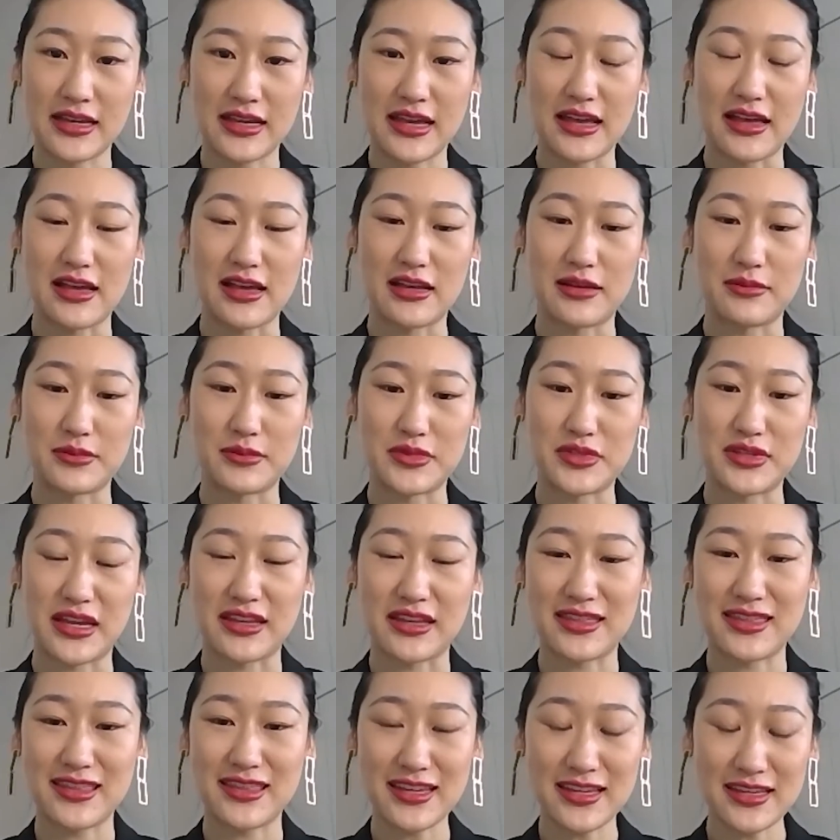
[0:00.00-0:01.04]
So
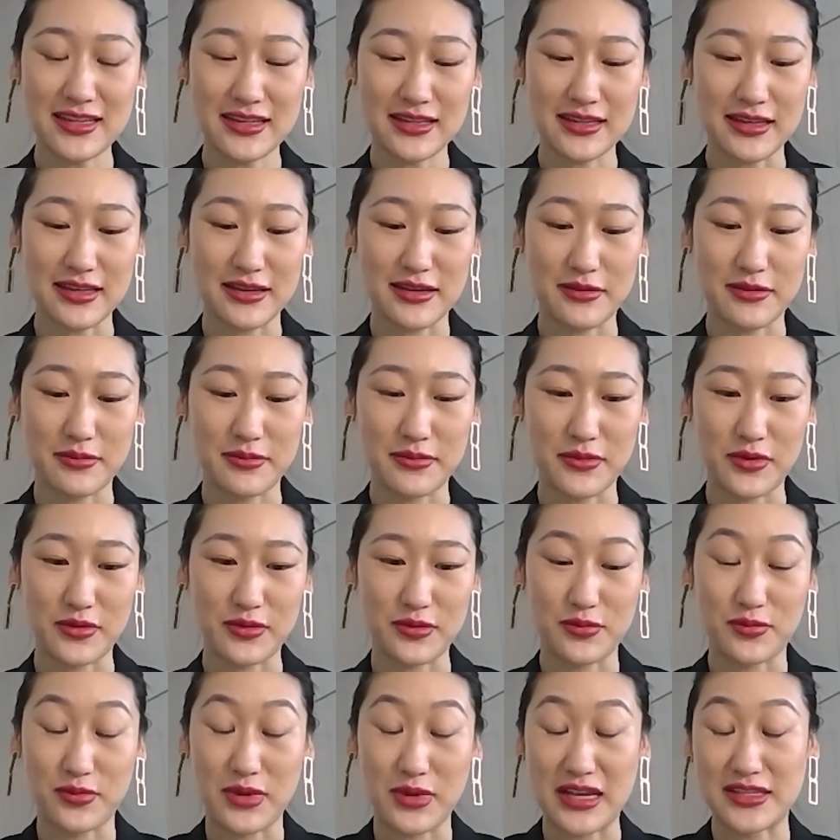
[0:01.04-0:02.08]
I think
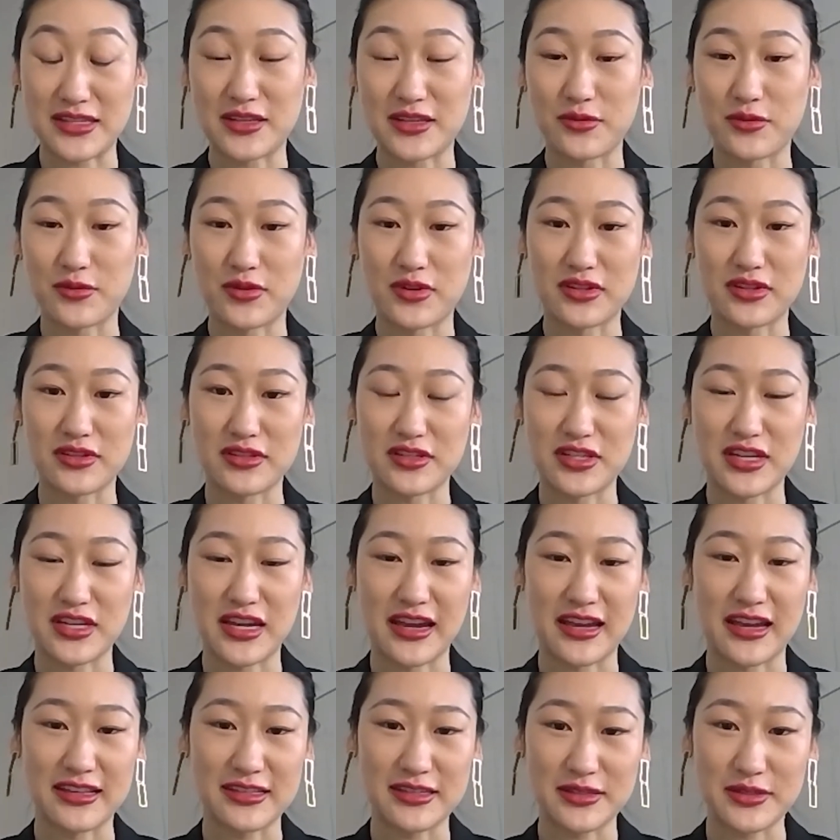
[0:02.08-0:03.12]
the Western world and the
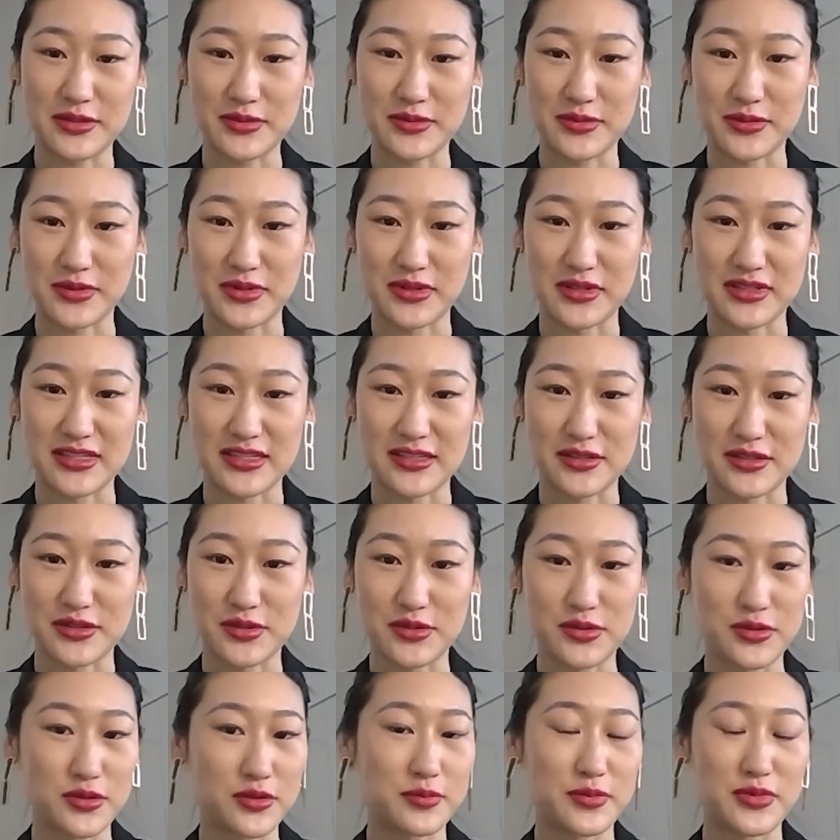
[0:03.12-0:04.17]
Chinese world is
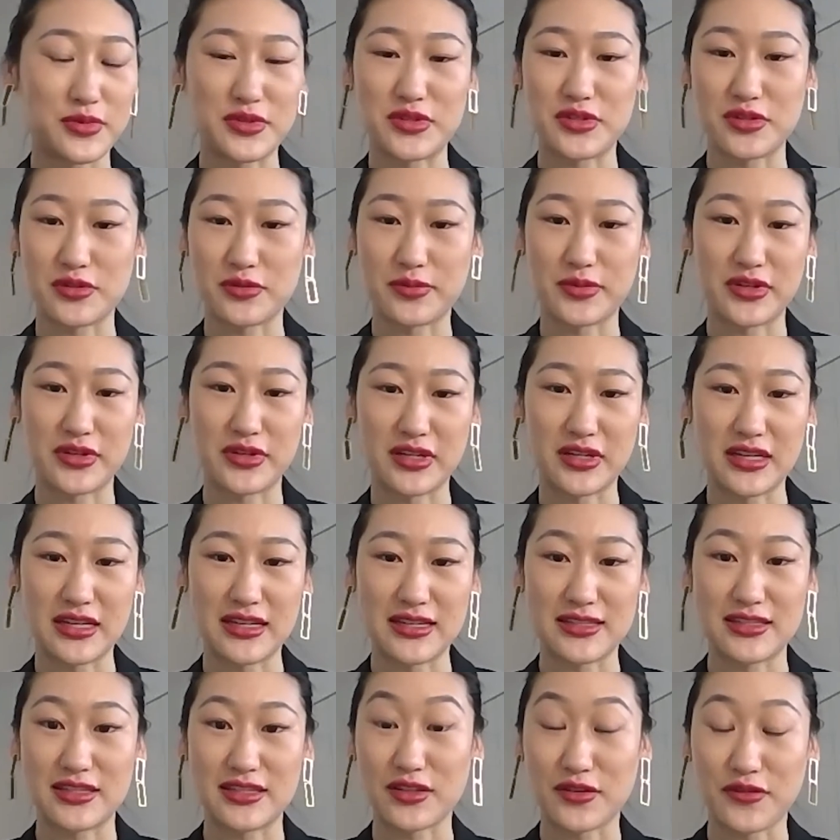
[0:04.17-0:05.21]
super, super
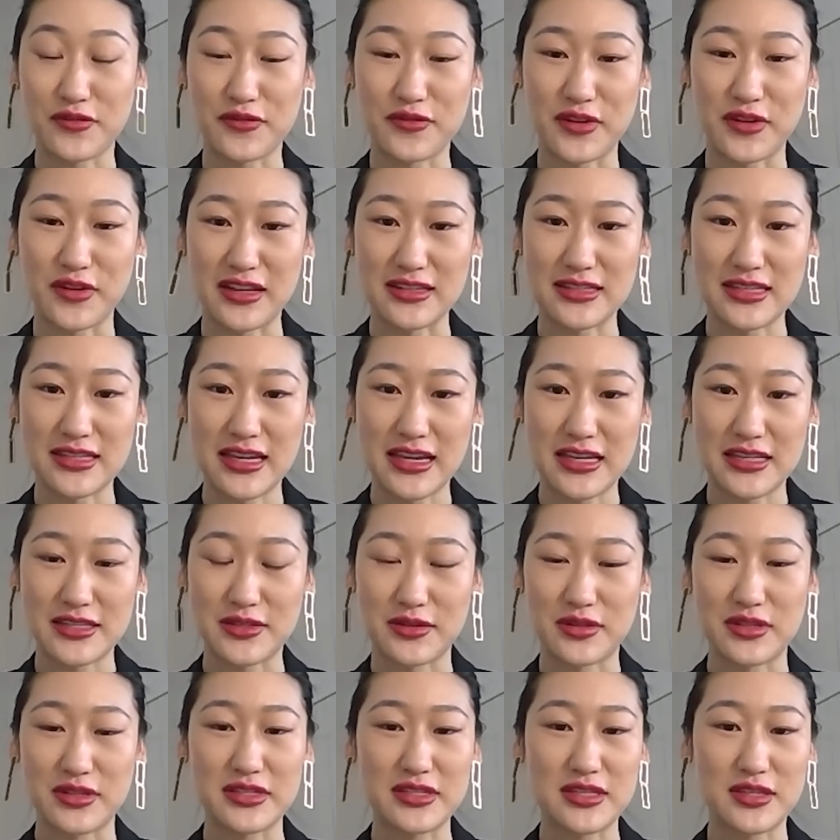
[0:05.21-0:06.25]
different.
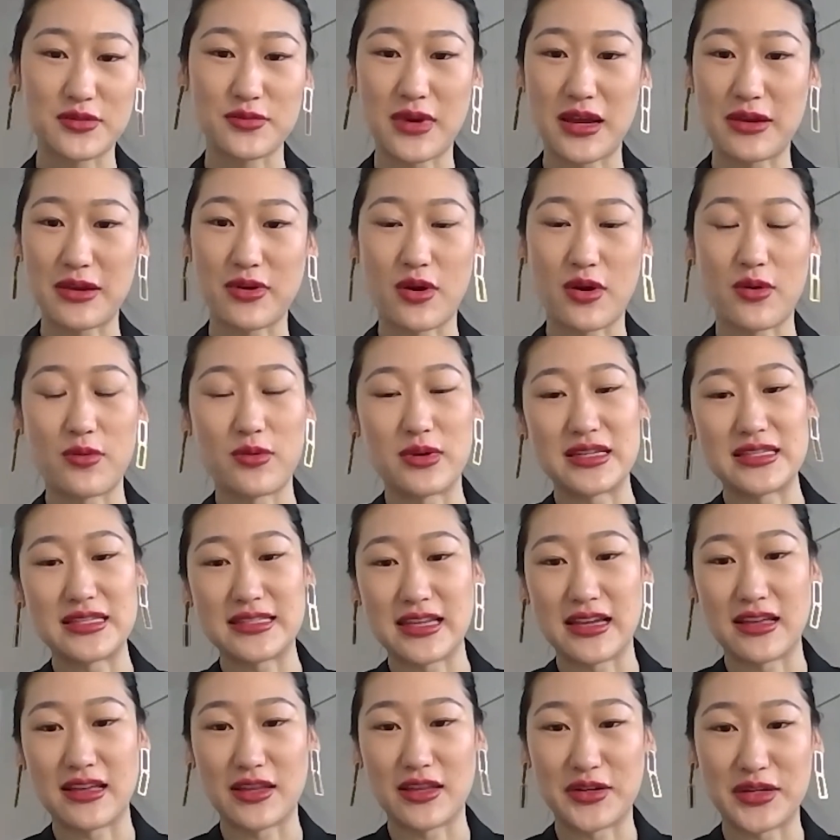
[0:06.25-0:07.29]
So this is why we always
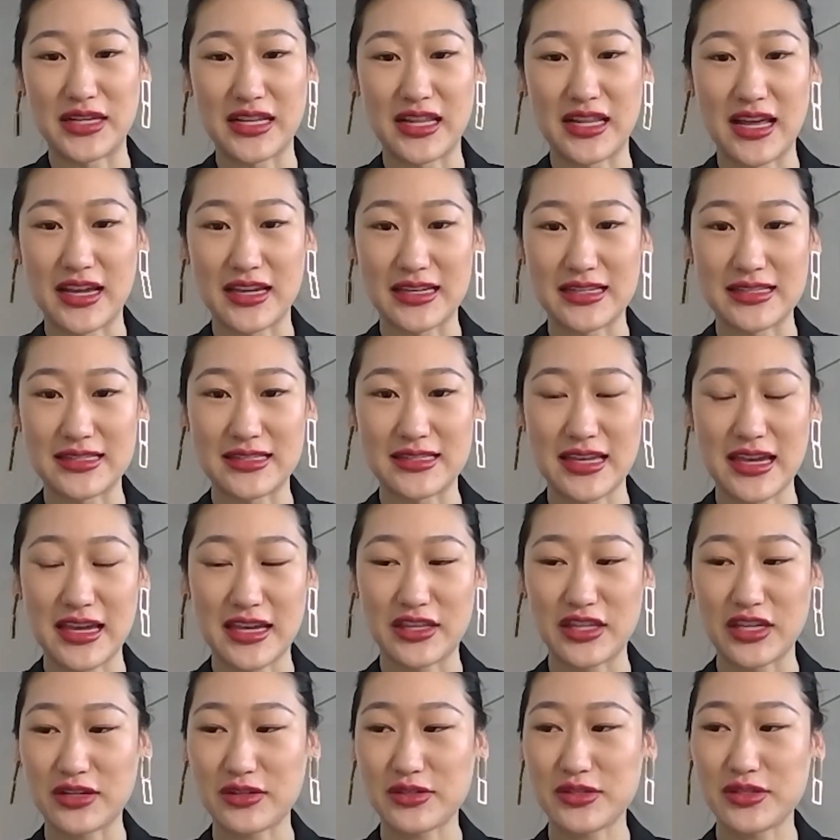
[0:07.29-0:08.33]
tell our clients
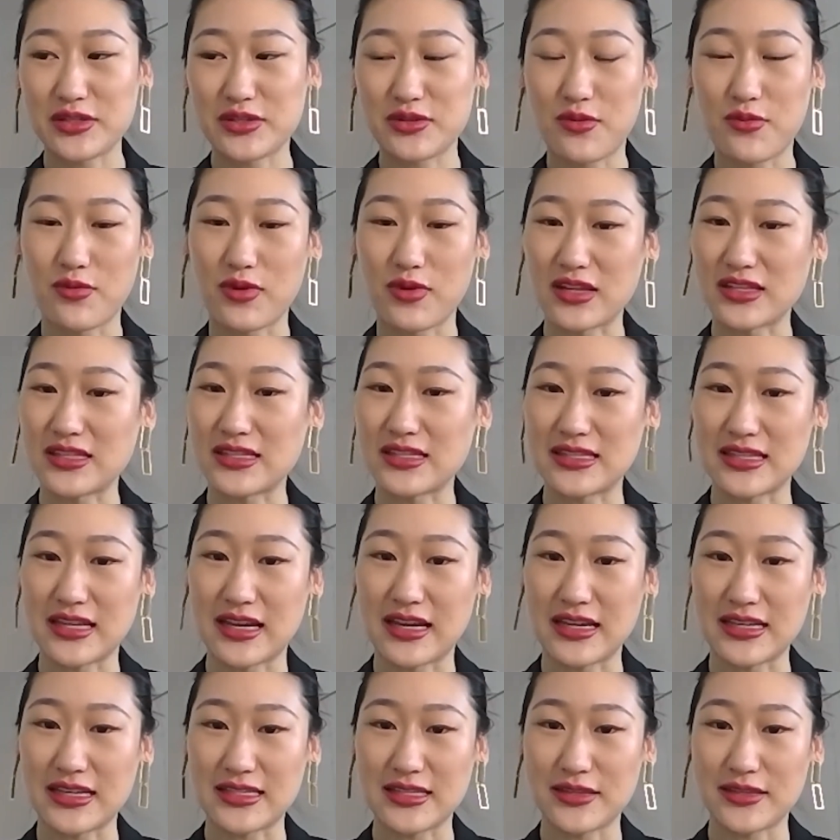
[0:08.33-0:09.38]
there's no one
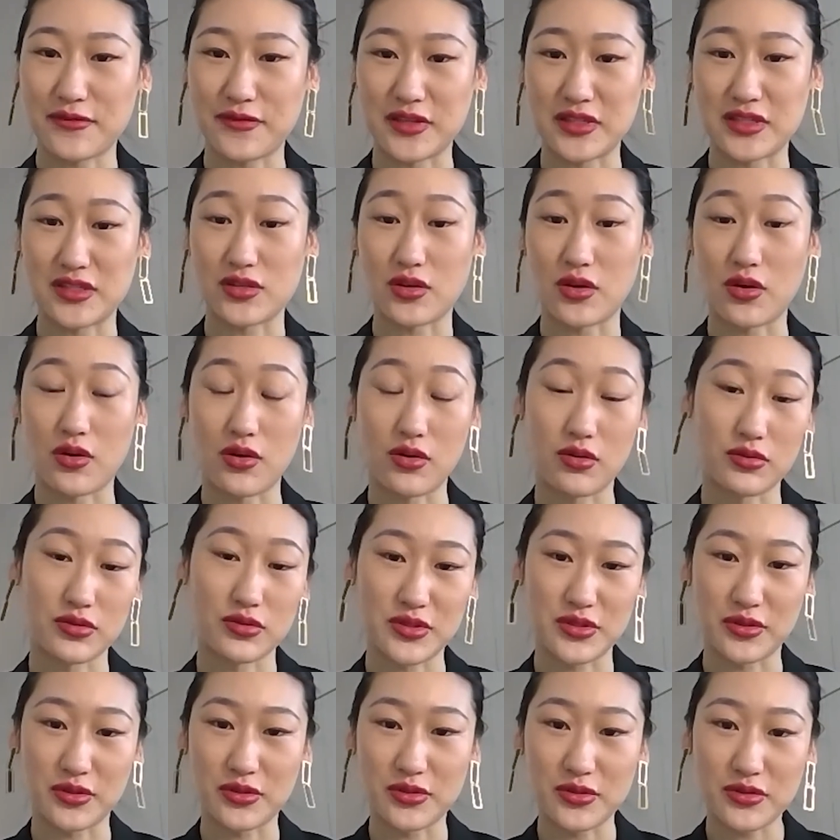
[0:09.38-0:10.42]
size fits all
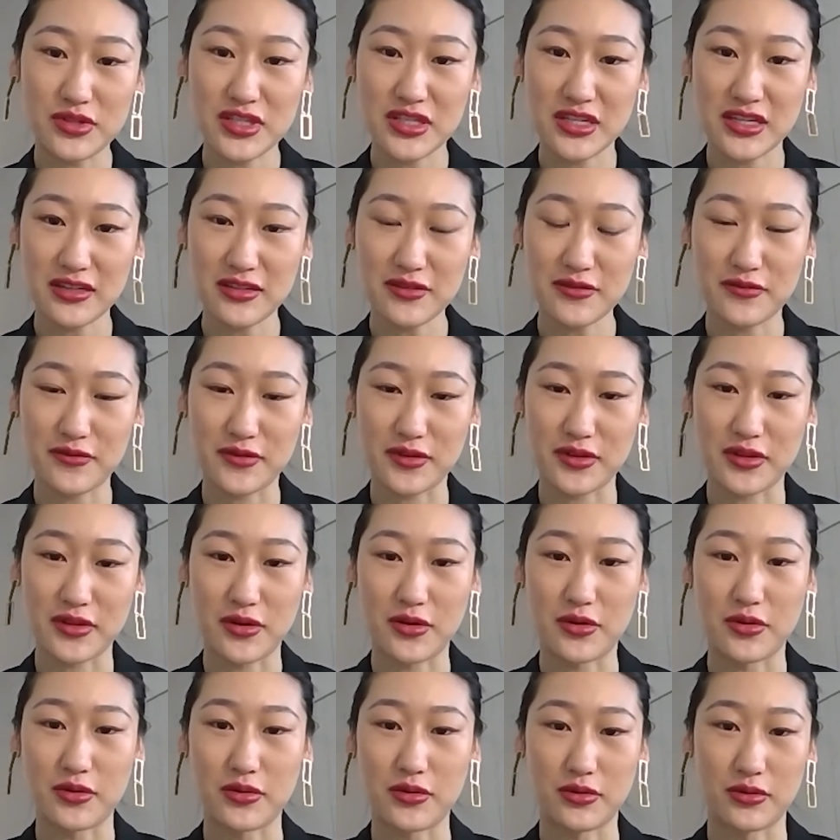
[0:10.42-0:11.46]
solution for the
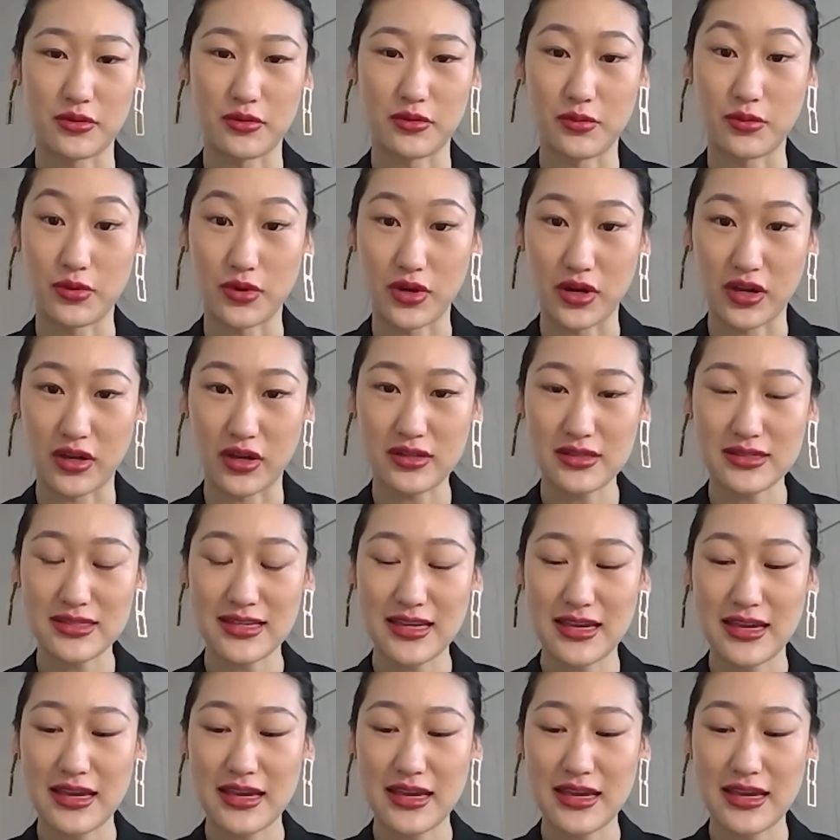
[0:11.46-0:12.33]
whole world.